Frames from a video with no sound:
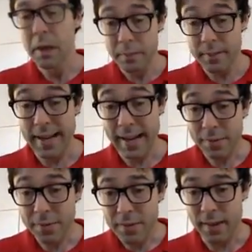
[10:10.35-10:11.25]
But then
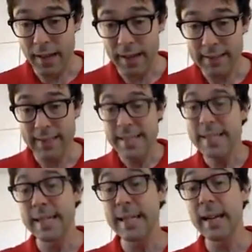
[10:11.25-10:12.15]
after that,
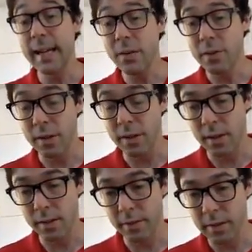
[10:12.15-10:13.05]
DNA was
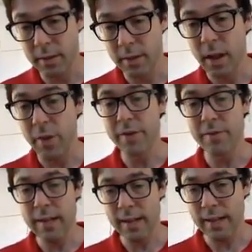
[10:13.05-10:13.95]
discovered, and we
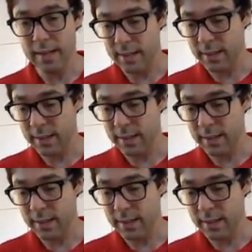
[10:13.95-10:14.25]
realized